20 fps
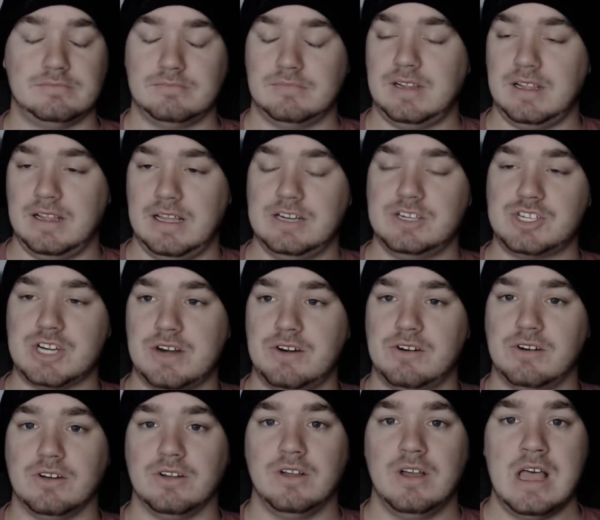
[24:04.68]
in
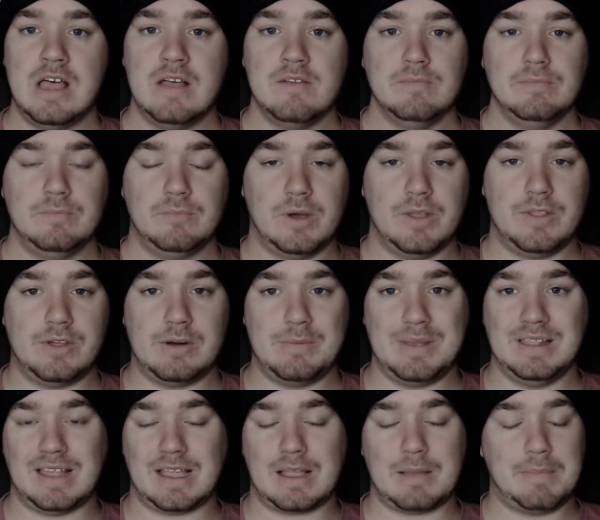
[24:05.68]
general, whether it
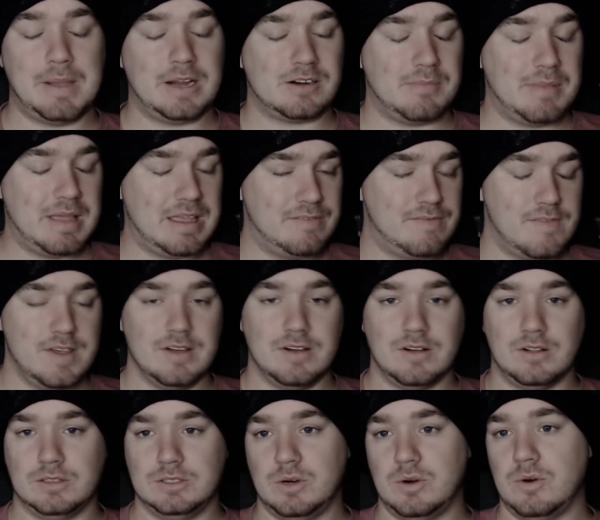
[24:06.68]
be like a Baker
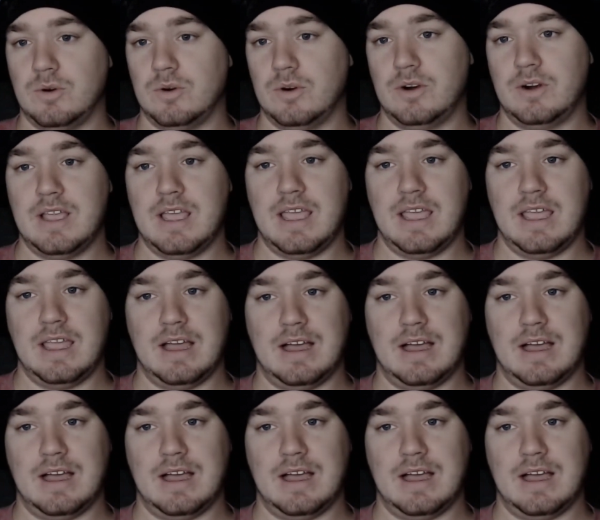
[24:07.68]
Mayfield or a